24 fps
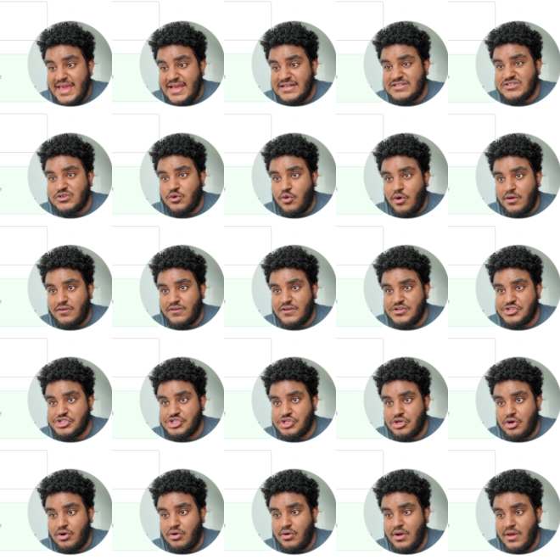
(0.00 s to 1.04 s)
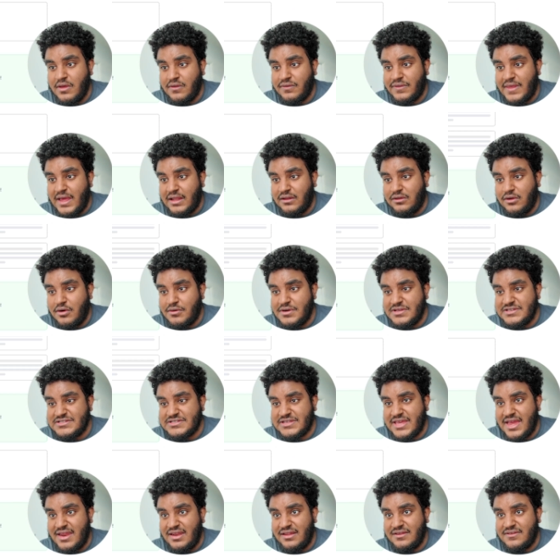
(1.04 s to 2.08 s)
it's going to show that loading
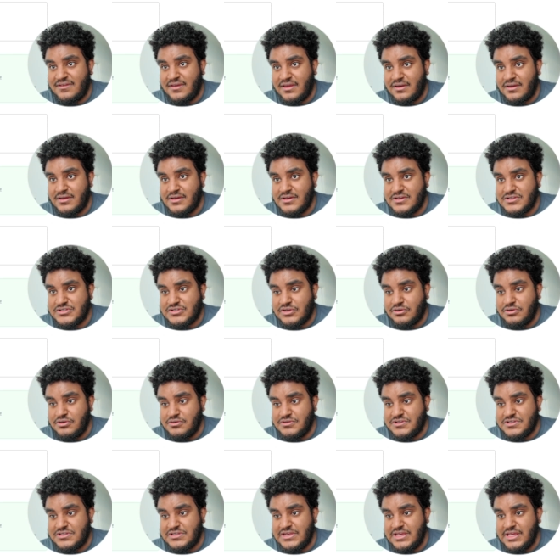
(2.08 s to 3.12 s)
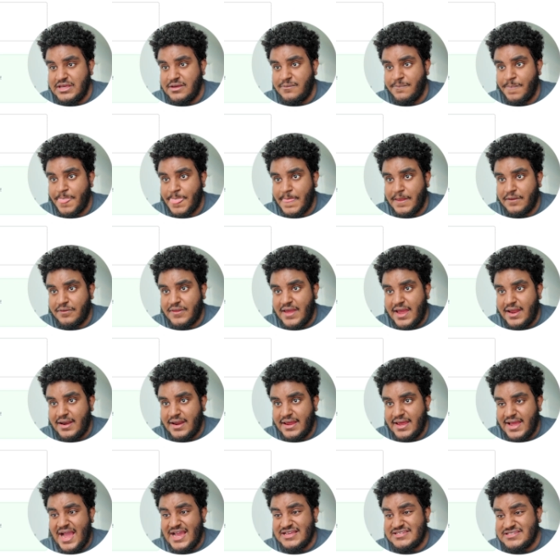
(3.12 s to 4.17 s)
skeleton. So you see
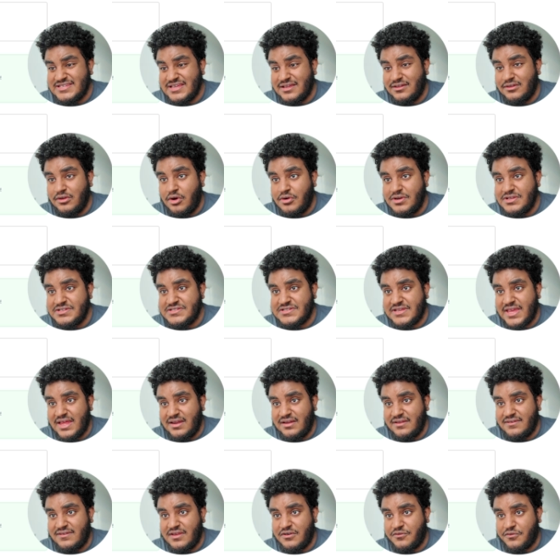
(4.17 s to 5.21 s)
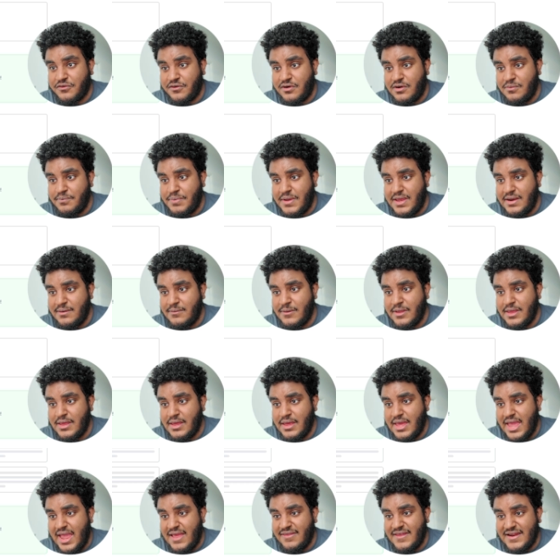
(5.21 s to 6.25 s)
that I see a loading skeleton for a bit,
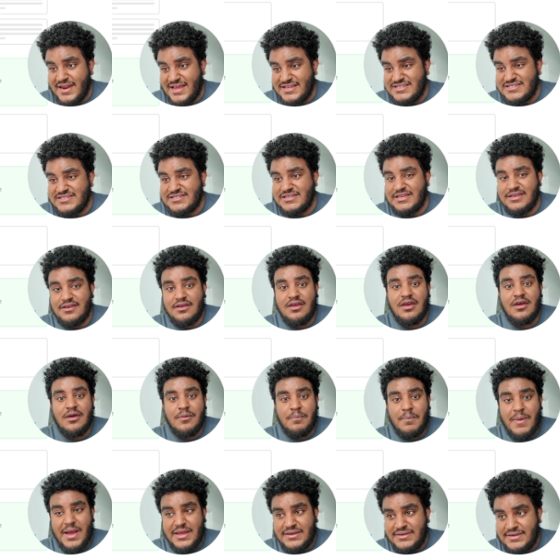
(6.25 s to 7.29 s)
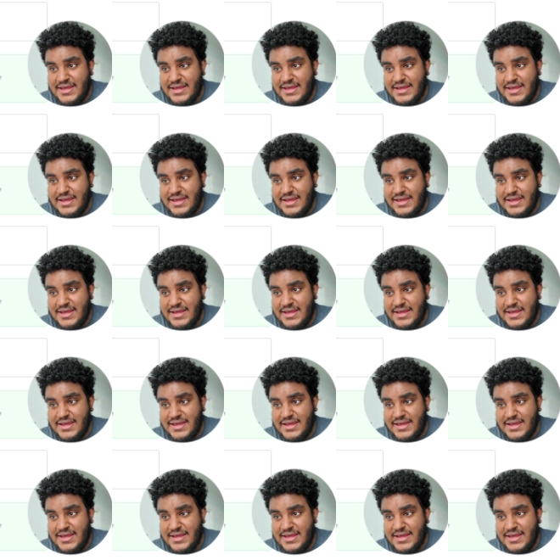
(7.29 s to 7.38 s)
and then I see my